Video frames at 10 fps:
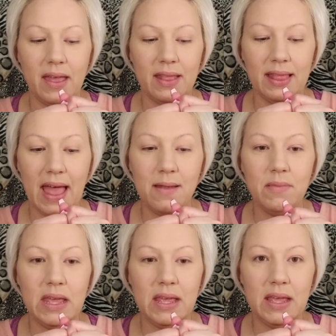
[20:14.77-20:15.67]
Let
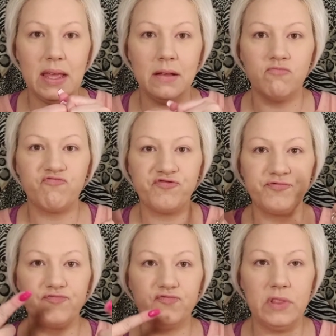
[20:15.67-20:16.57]
me
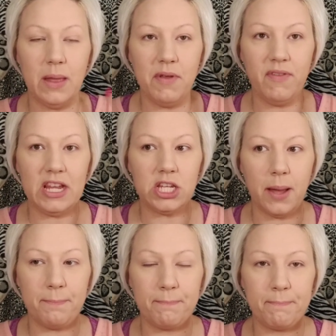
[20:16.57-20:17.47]
finish
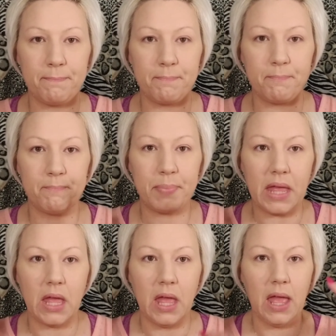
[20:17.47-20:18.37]
up,
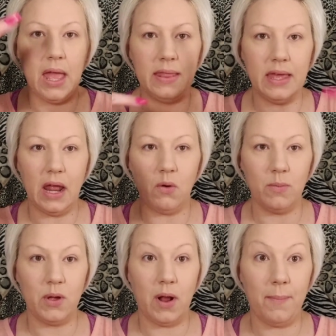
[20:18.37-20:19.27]
and then I
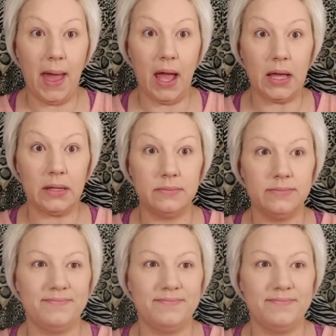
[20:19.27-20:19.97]
will be right back.